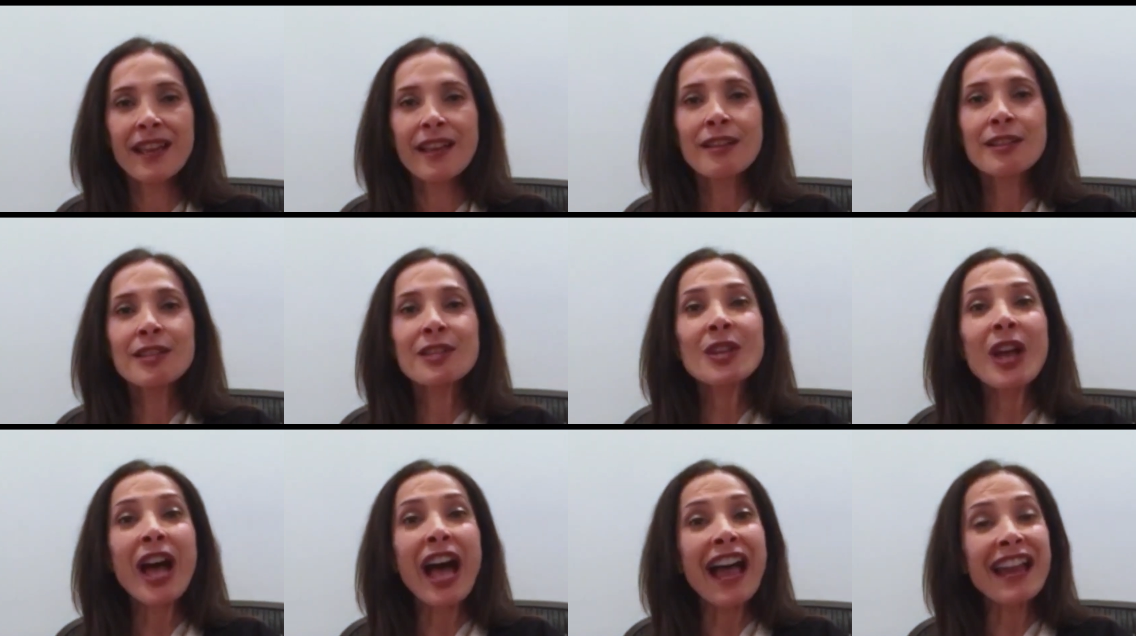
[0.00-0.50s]

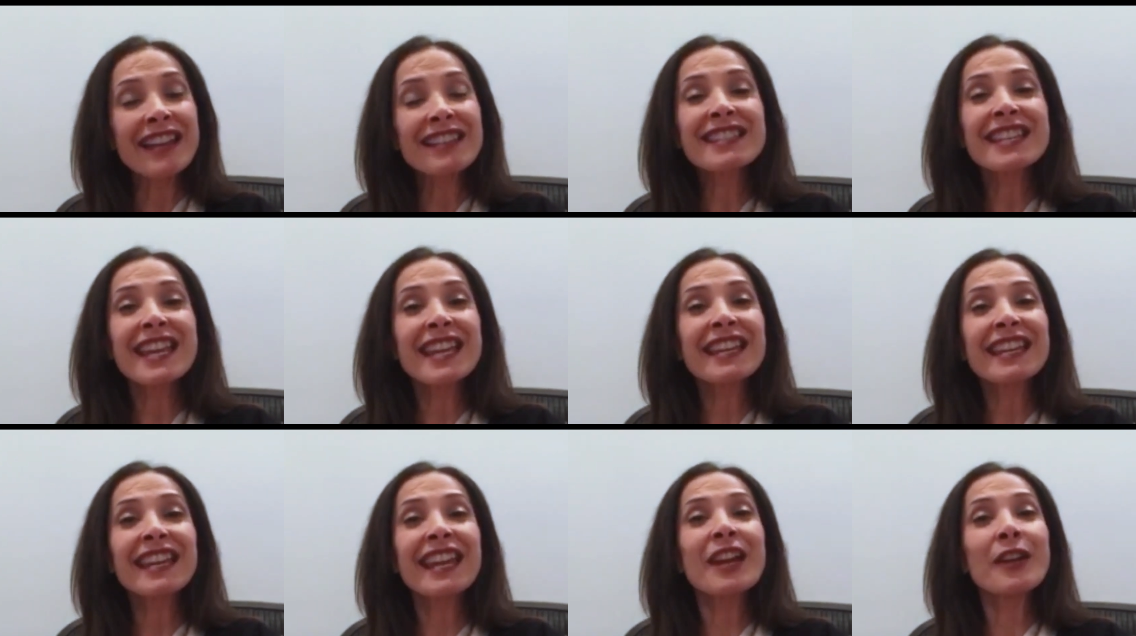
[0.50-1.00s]
so I
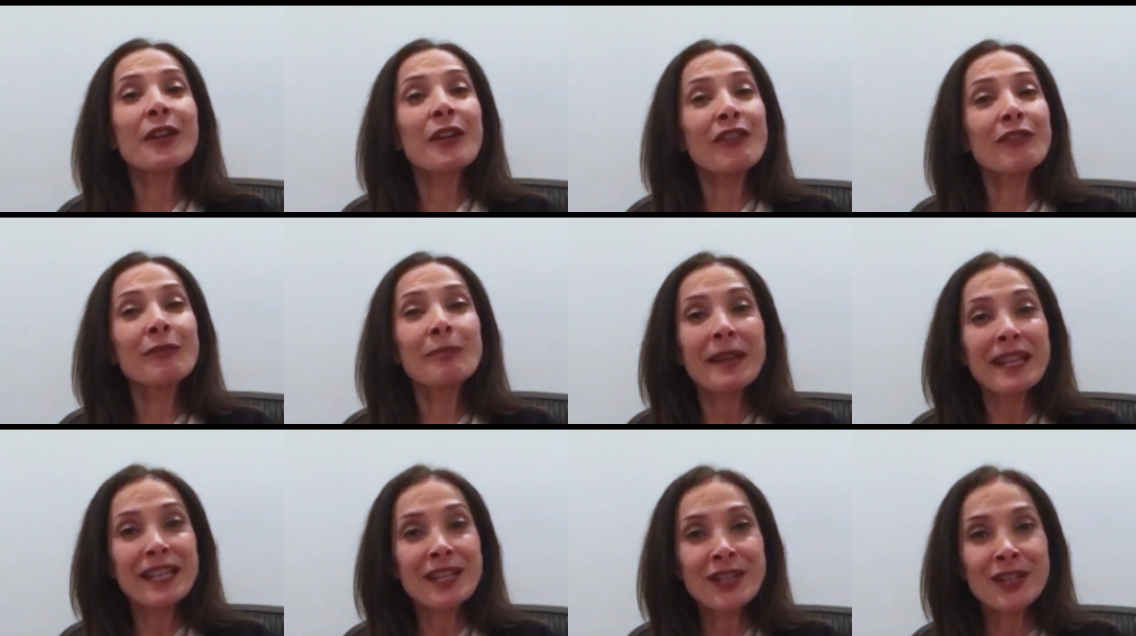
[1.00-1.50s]
take care of
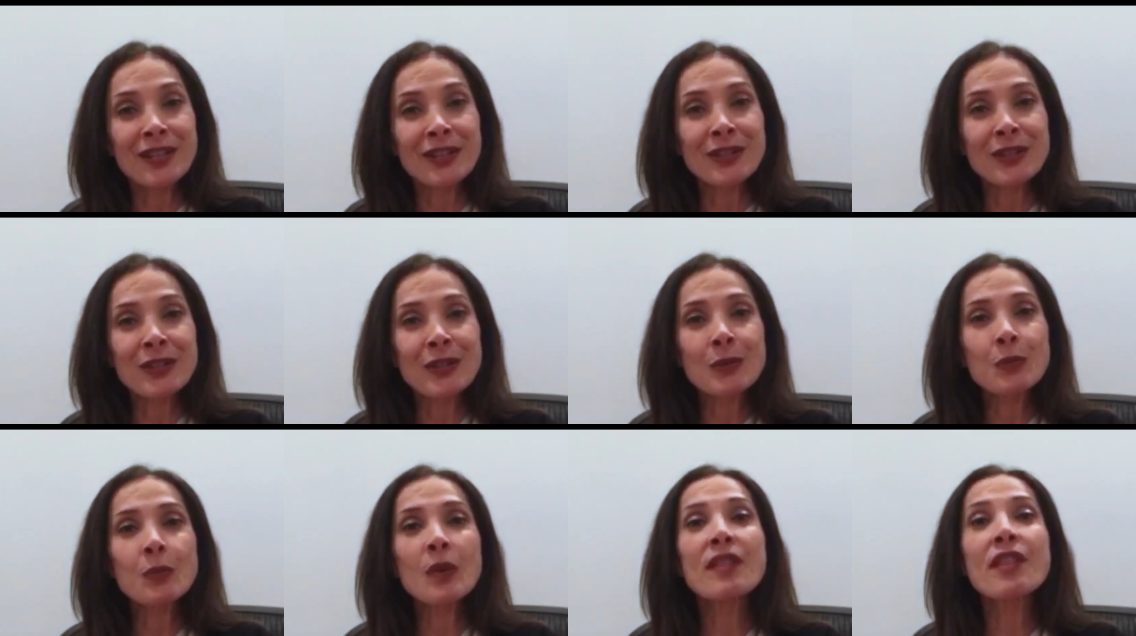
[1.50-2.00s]

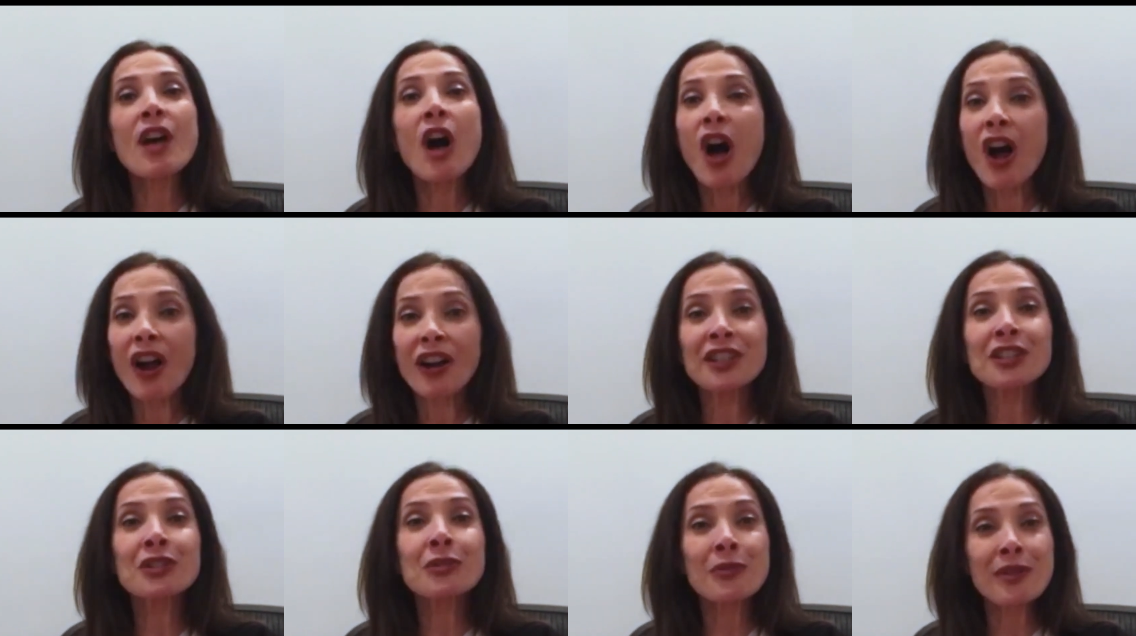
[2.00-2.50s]
patients with
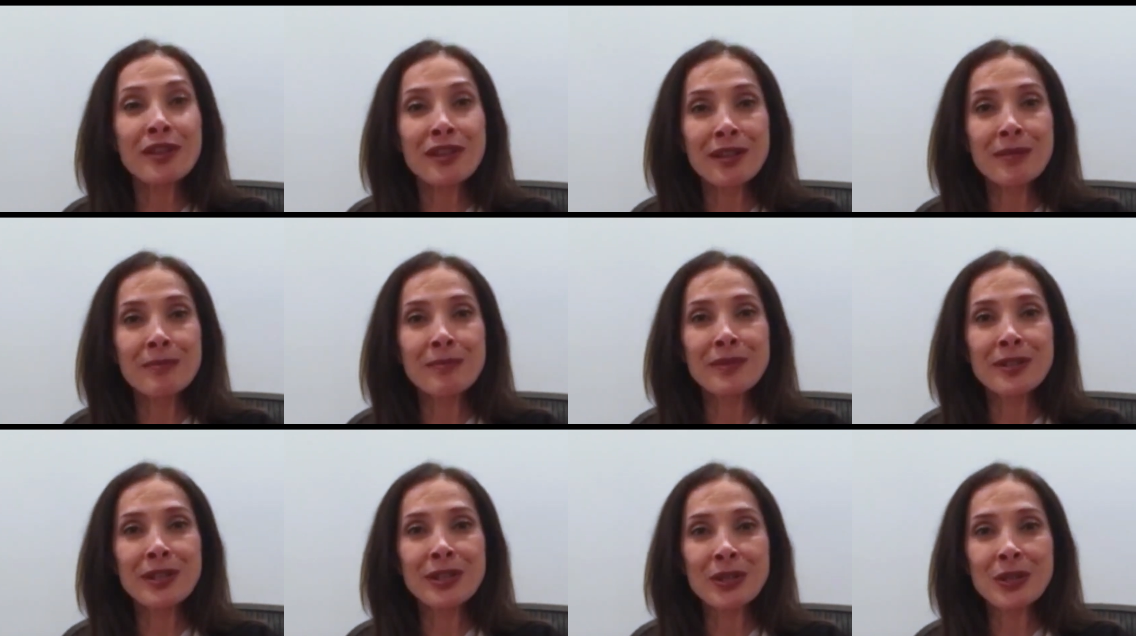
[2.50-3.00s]
heart
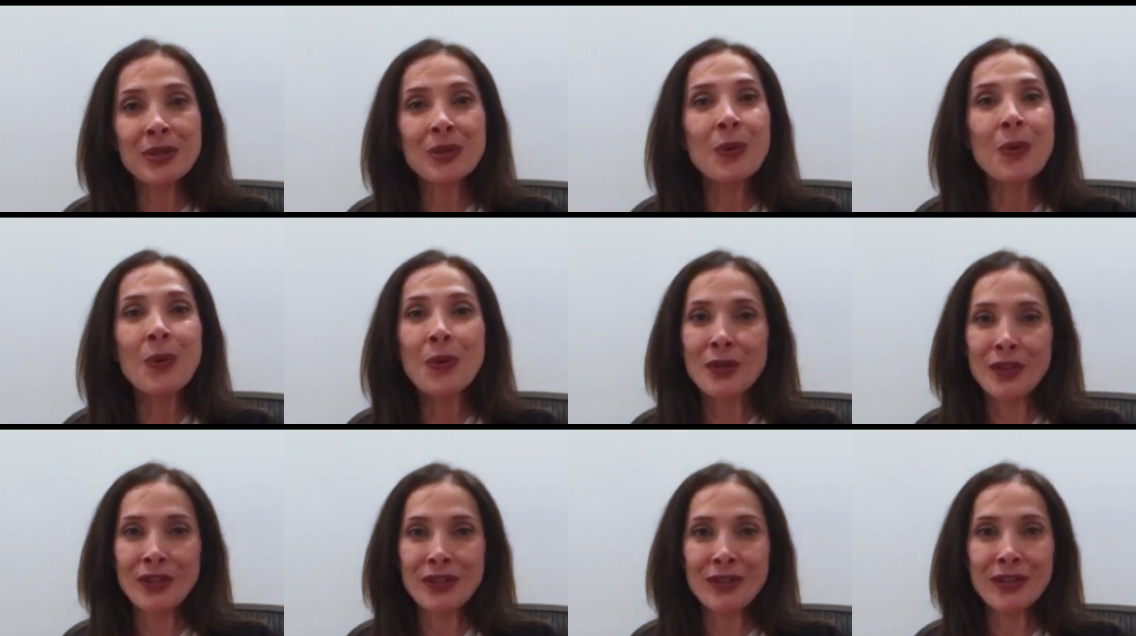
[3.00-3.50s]
rhythm
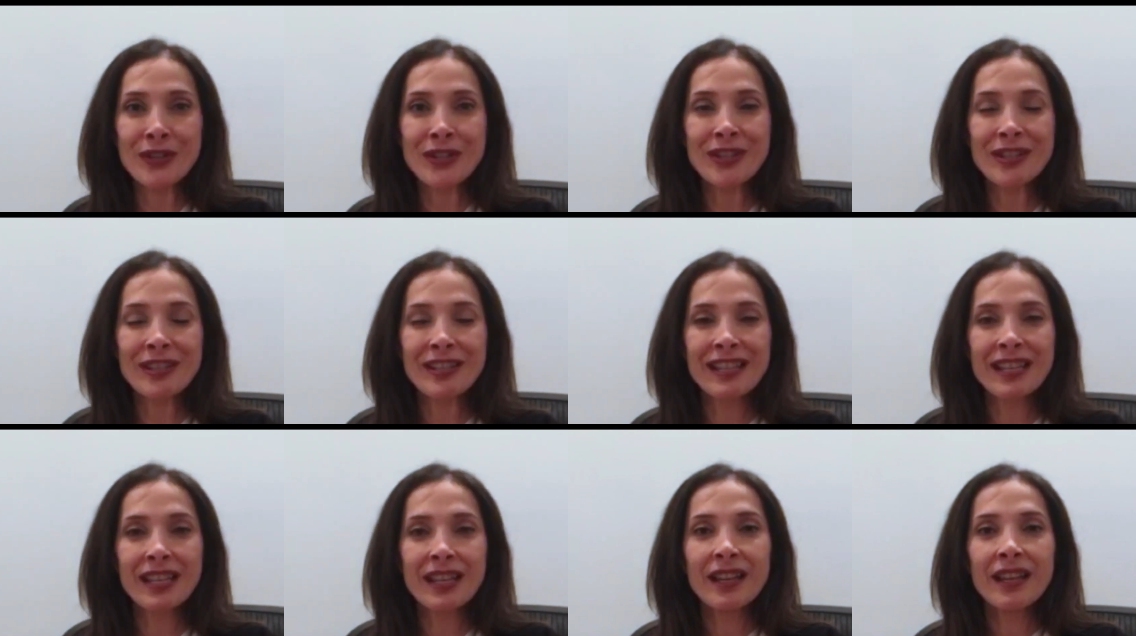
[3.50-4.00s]

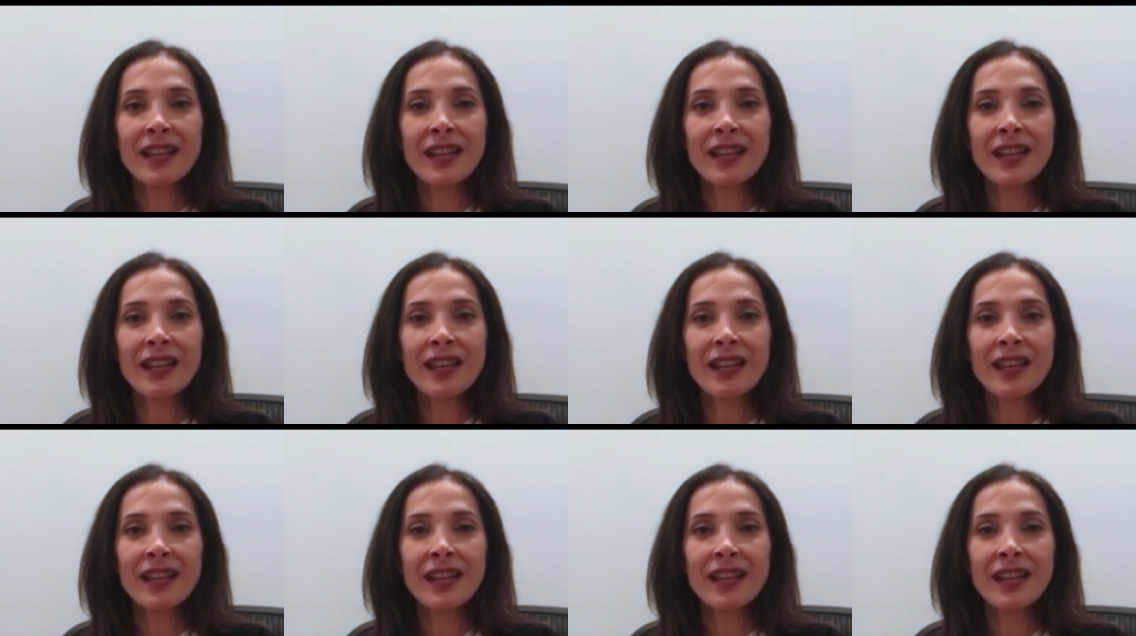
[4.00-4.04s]
disorders.